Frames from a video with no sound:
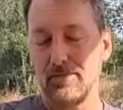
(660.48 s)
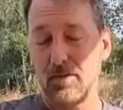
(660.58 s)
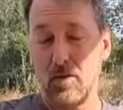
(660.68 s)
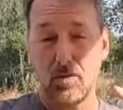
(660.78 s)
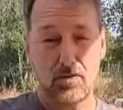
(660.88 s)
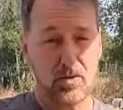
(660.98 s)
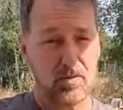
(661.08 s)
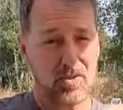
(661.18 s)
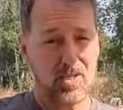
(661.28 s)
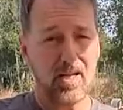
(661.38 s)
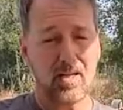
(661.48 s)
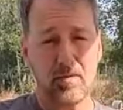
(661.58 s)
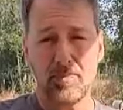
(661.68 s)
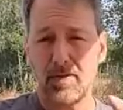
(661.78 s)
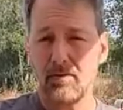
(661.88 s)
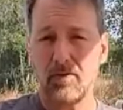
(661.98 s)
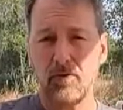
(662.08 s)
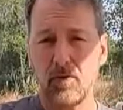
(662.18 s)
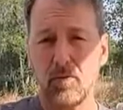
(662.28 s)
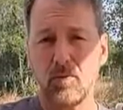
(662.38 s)
Also, sign up, even if
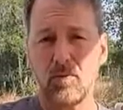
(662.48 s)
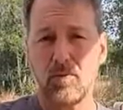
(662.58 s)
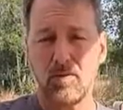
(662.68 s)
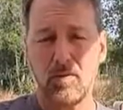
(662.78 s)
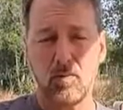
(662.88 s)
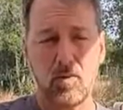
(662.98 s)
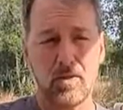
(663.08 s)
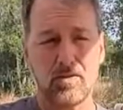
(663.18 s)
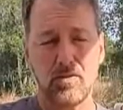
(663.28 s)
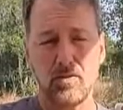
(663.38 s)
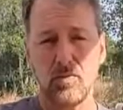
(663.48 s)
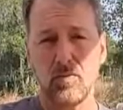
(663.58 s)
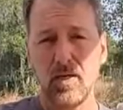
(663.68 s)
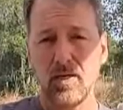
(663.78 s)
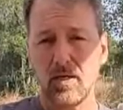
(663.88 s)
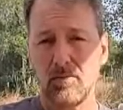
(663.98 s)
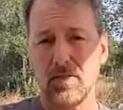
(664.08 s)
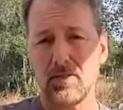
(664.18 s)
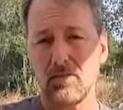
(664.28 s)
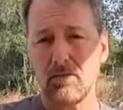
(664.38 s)
you don't want to
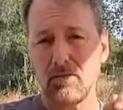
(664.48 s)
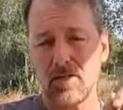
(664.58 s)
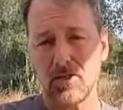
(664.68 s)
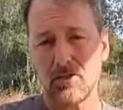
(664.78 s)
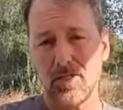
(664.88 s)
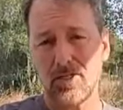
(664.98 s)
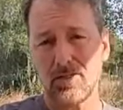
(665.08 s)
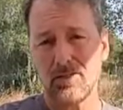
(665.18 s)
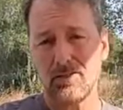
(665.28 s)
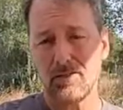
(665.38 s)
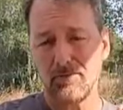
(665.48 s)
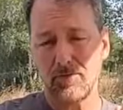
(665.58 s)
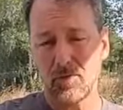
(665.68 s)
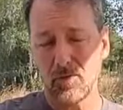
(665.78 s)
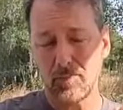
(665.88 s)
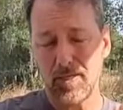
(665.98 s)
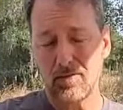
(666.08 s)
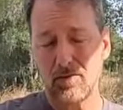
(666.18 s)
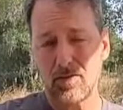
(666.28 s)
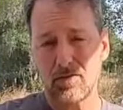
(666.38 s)
commit to the registration, the full paid
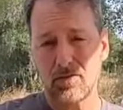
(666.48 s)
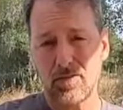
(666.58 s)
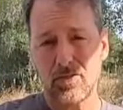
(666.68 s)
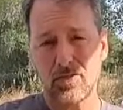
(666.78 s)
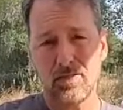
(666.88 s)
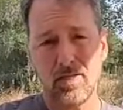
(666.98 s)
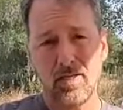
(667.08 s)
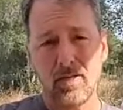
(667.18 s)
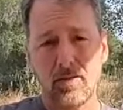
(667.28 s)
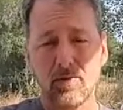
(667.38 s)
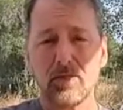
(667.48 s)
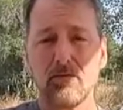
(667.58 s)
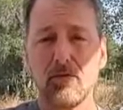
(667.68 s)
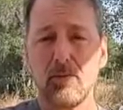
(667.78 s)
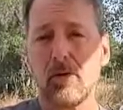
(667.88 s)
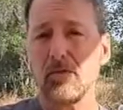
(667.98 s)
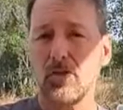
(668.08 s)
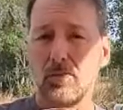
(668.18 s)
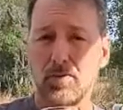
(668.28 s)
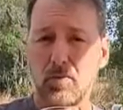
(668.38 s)
registration, there is a free
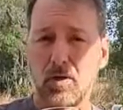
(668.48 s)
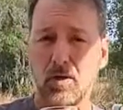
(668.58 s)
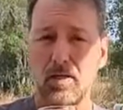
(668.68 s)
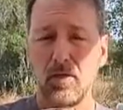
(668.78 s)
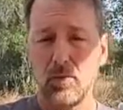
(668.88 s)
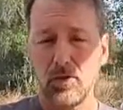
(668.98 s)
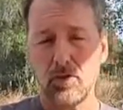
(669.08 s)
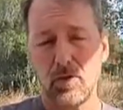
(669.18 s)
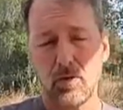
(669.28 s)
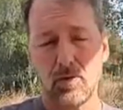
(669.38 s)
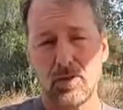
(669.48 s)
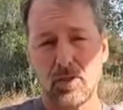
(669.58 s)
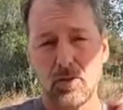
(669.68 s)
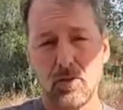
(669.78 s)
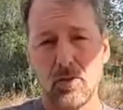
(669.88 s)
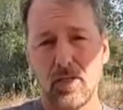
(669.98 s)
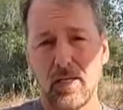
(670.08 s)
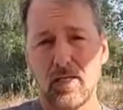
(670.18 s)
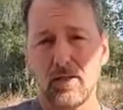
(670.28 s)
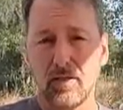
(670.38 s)
membership as well, which you can go to Discord and
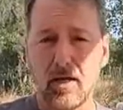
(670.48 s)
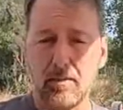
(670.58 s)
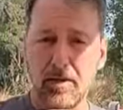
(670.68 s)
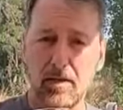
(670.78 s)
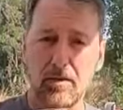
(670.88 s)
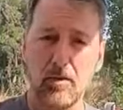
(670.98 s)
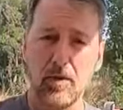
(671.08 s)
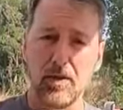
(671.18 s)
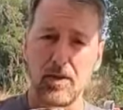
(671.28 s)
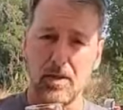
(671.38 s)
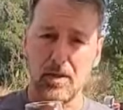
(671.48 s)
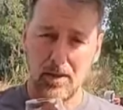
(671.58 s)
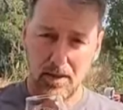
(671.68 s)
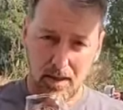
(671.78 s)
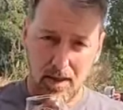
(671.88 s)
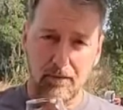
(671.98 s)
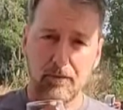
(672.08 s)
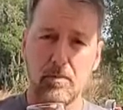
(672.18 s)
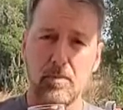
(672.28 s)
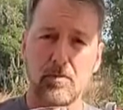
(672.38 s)
get in the lobby with that
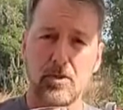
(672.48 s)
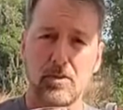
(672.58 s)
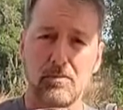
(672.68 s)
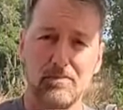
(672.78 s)
free membership.